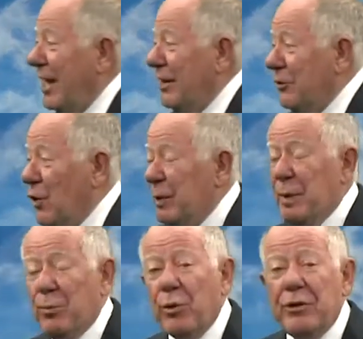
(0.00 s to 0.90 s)
and it's going to
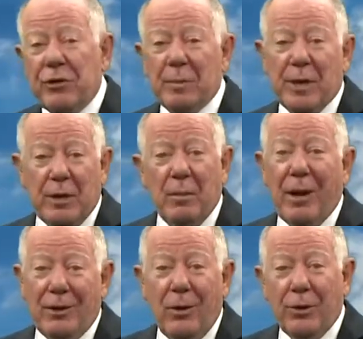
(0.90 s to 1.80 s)
be breezy, but you
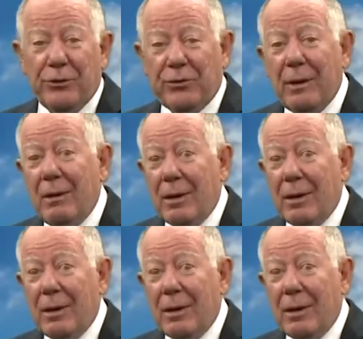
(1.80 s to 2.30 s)
might notice